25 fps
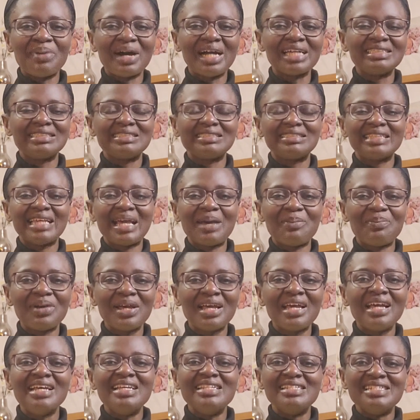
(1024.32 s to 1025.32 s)
by step,
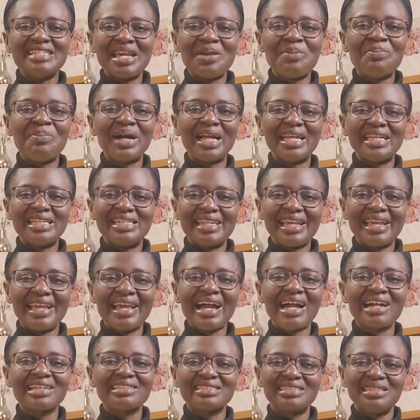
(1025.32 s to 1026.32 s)
day by day,
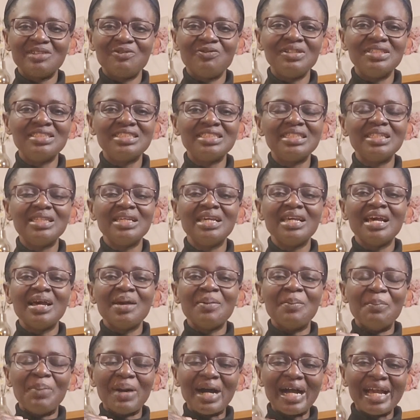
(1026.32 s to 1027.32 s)
activity
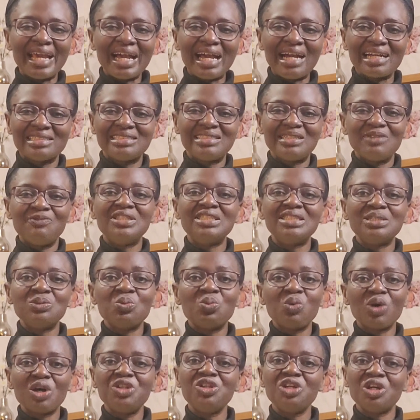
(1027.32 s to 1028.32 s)
by activity,
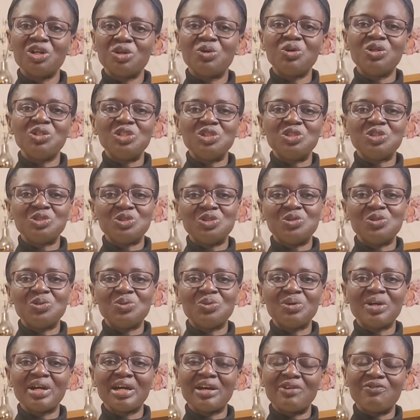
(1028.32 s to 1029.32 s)
what you're going to
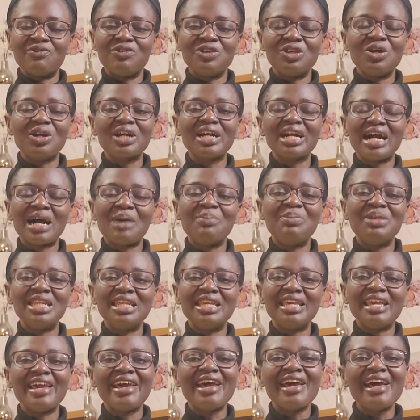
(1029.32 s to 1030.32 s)
do if you're coming
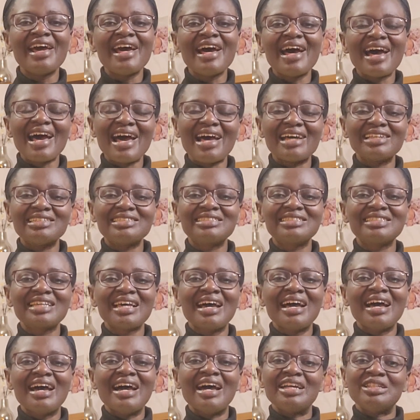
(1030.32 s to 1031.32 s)
here as
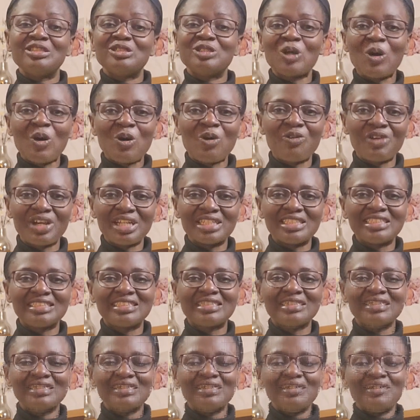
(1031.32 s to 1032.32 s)
a
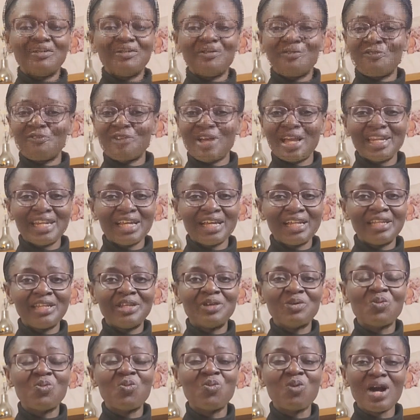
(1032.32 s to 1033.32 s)
tourist. And
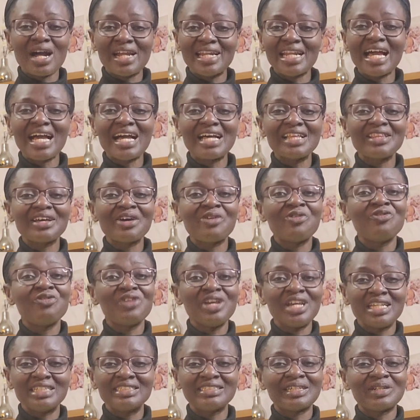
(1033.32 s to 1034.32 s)
finally, one other
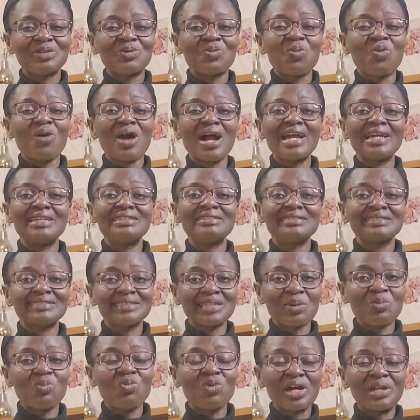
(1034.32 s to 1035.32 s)
reason why
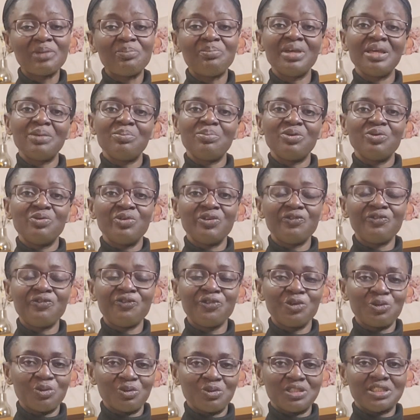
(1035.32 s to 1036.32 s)
someone may be
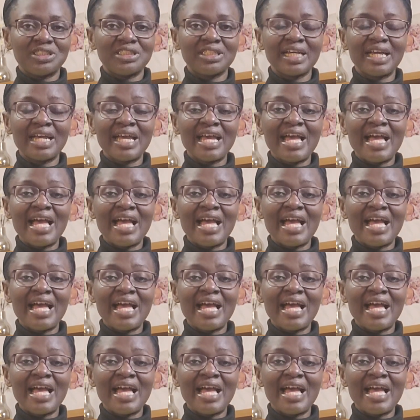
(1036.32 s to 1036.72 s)
refused